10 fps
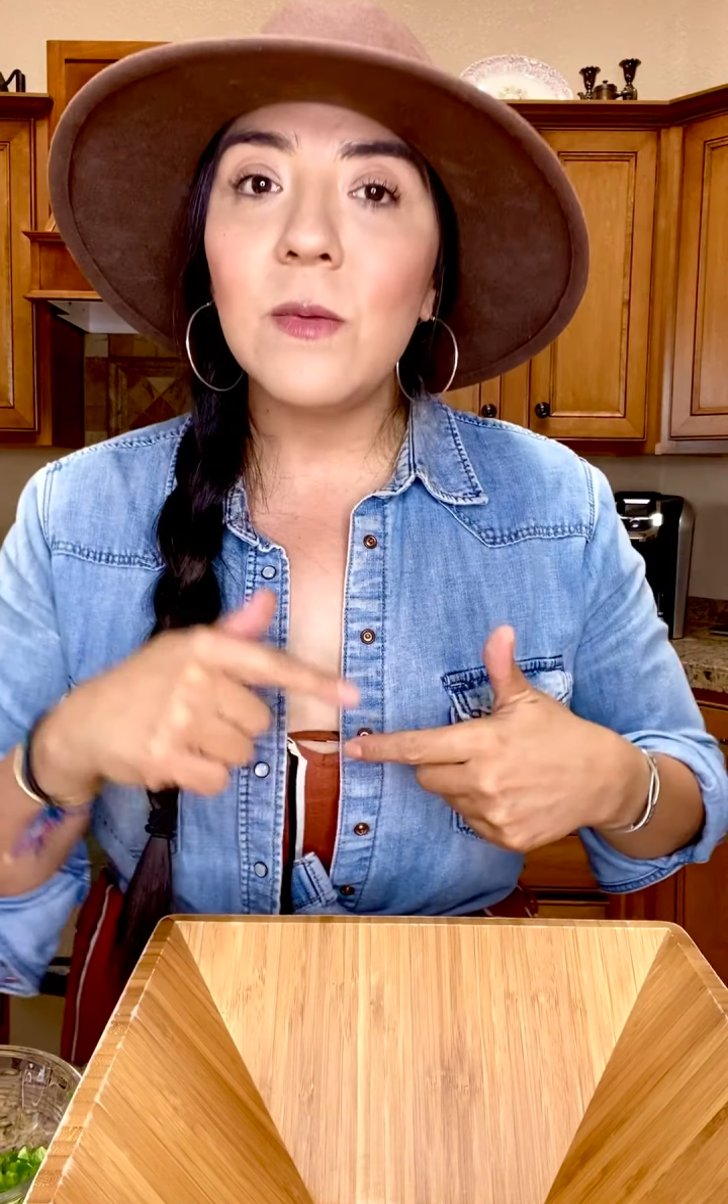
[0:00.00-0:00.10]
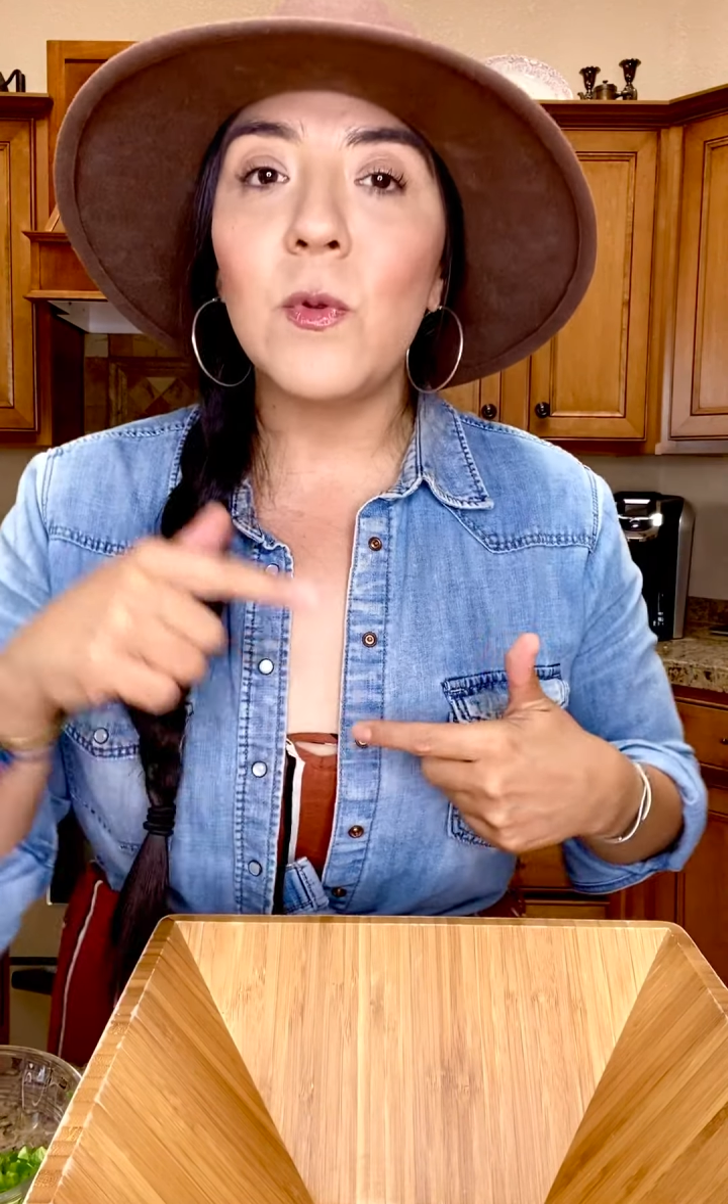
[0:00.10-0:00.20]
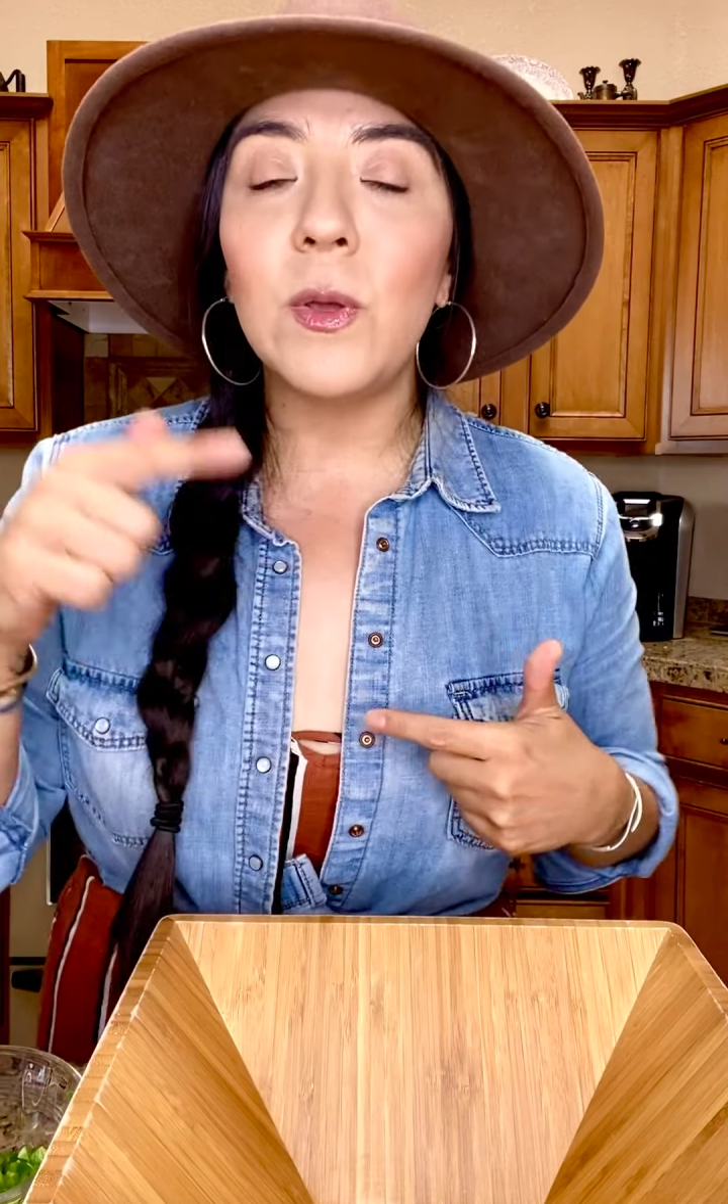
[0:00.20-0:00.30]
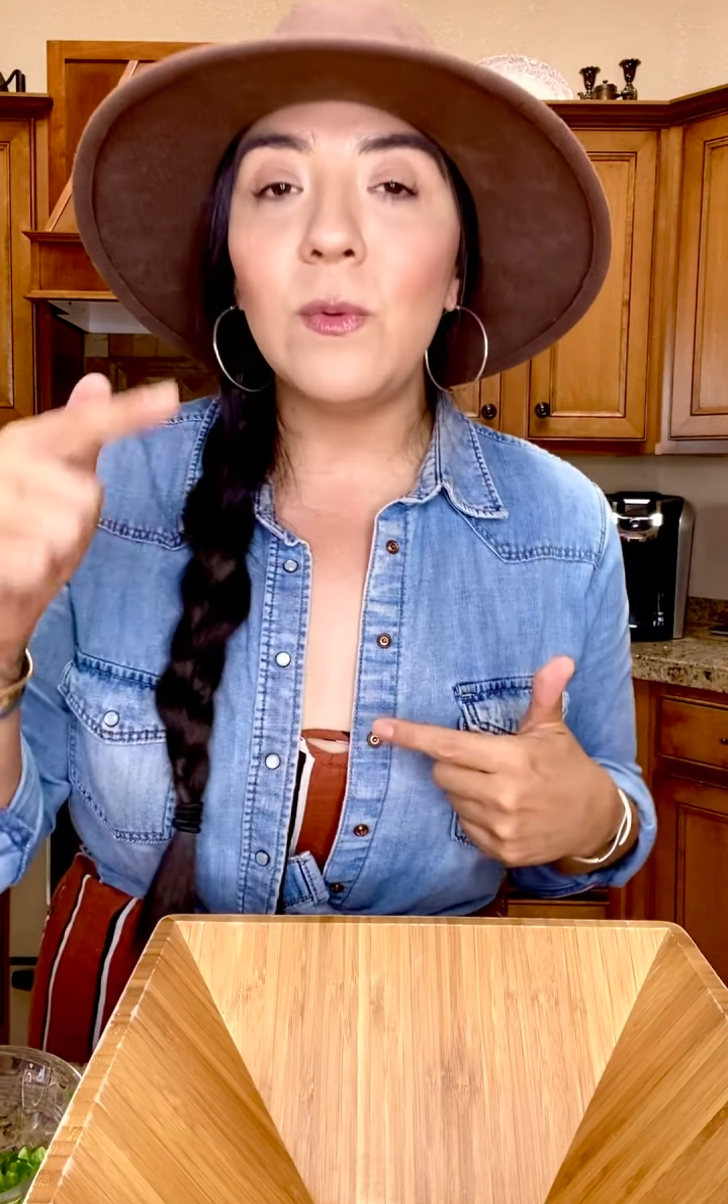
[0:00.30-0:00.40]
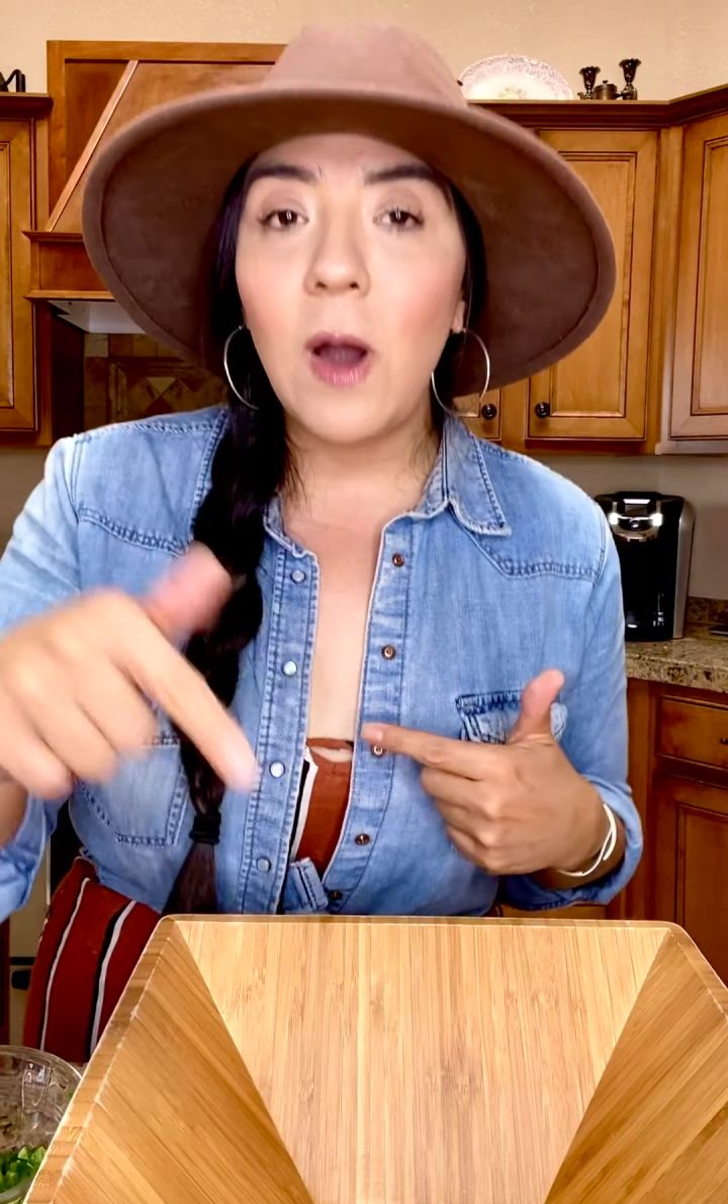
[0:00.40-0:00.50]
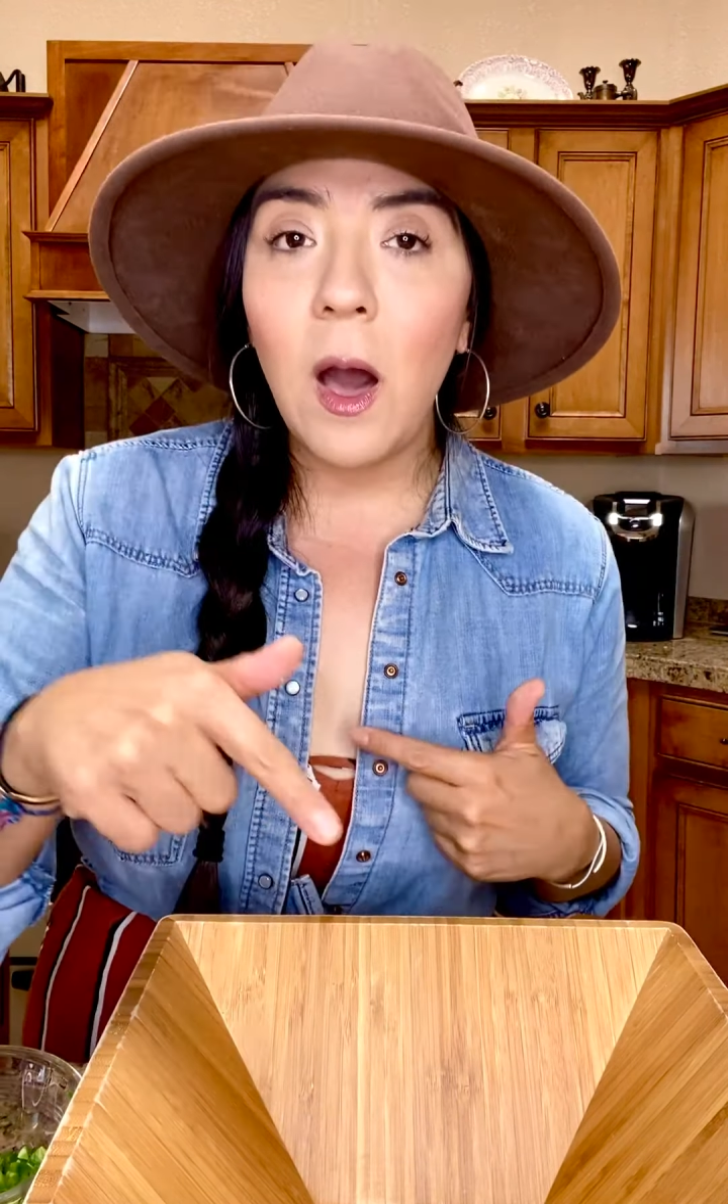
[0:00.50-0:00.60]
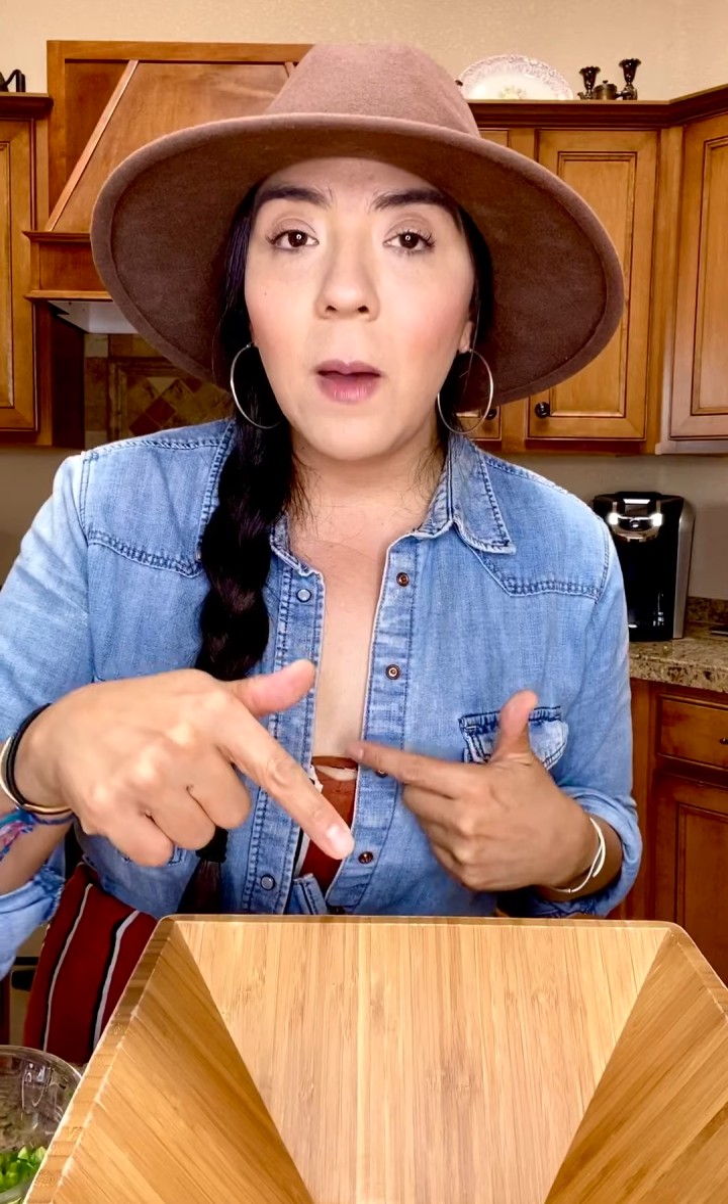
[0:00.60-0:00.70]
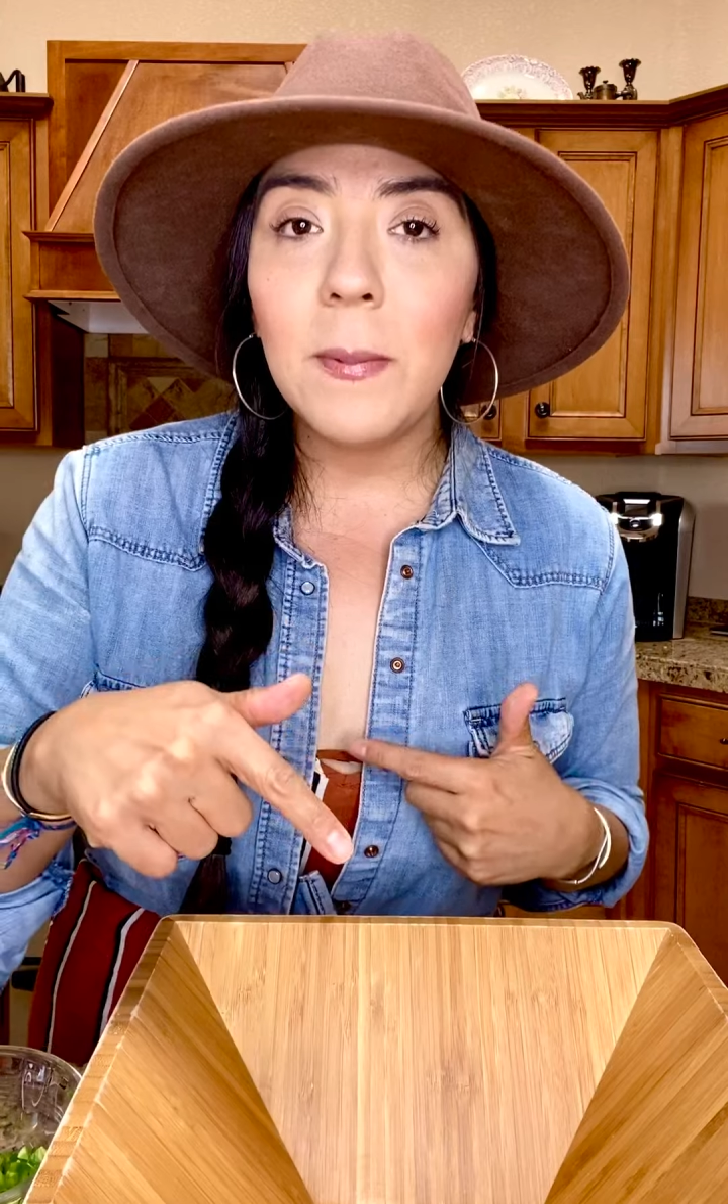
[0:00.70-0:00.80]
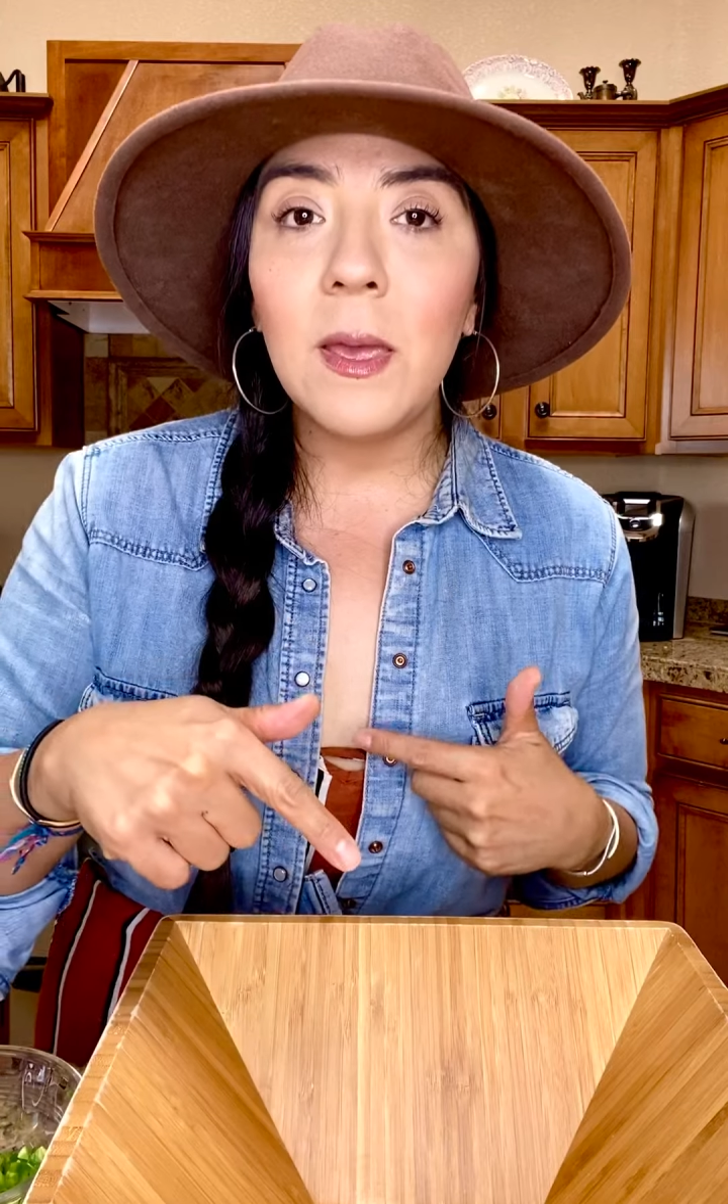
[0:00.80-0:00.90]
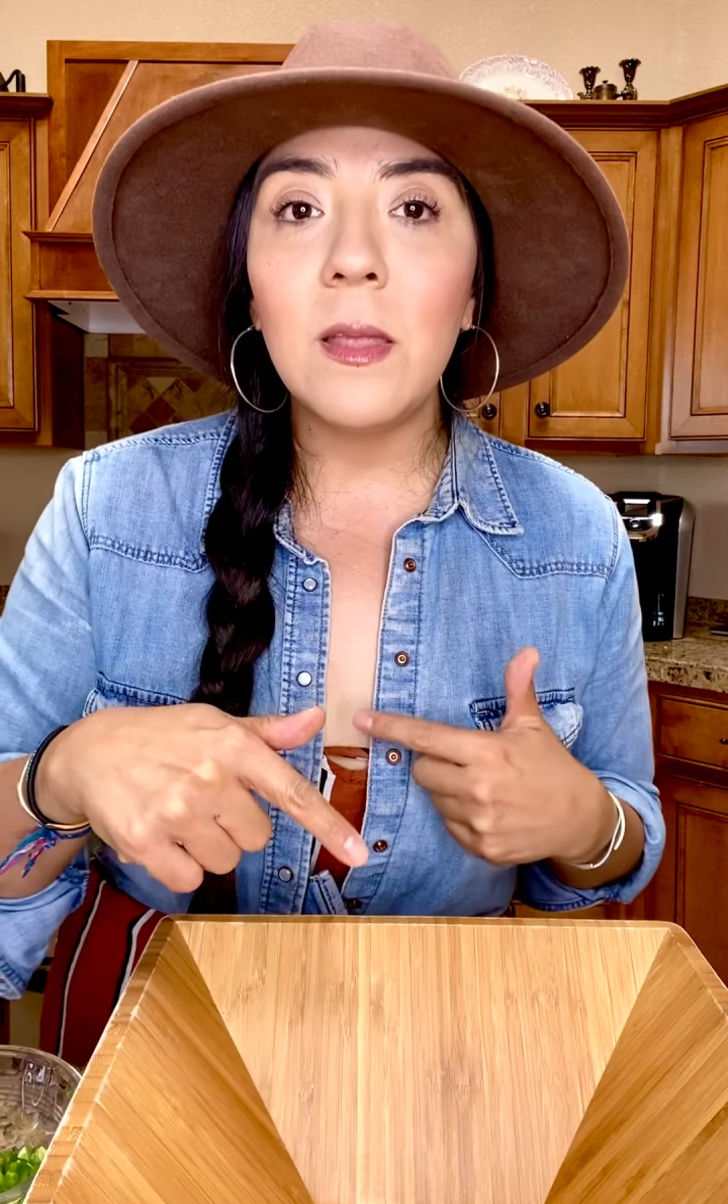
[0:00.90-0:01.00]
the more you
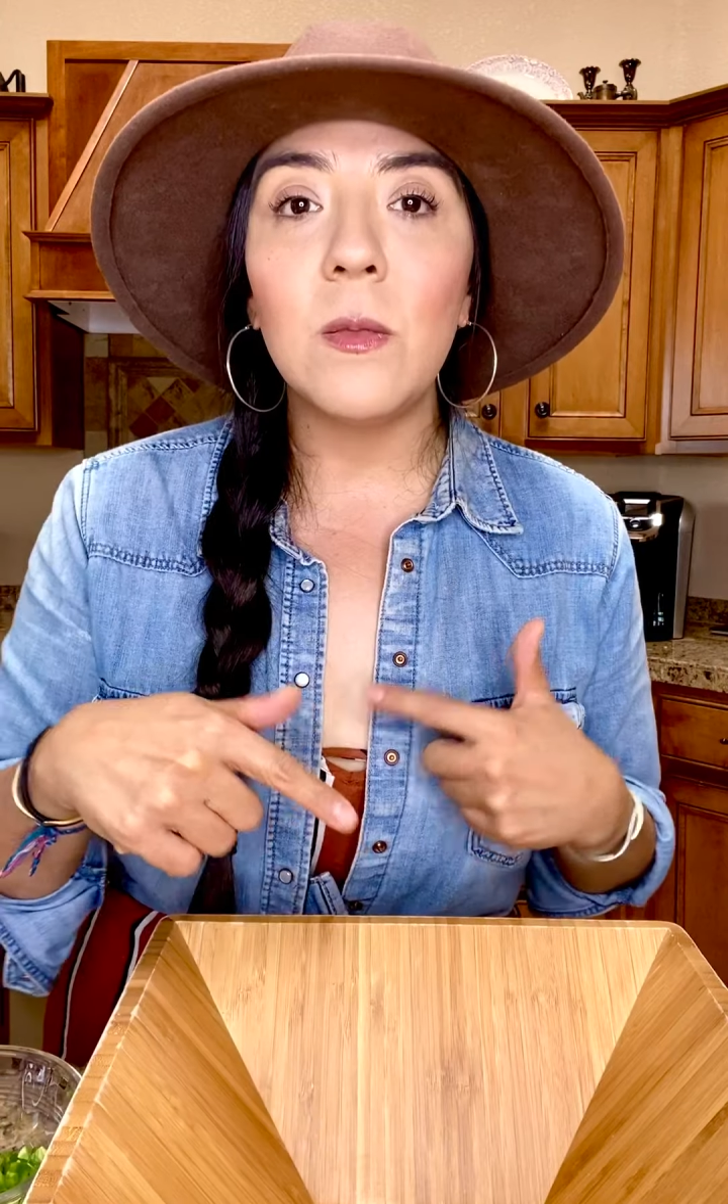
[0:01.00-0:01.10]
comment,